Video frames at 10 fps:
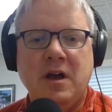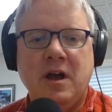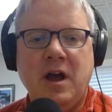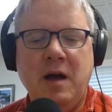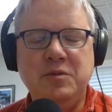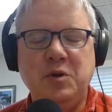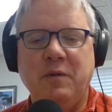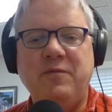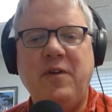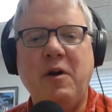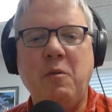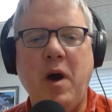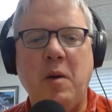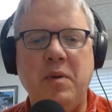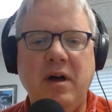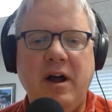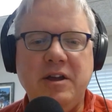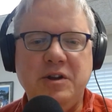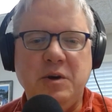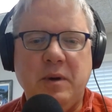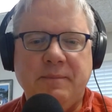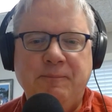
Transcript: I'm doing very well, Bill. How are you doing?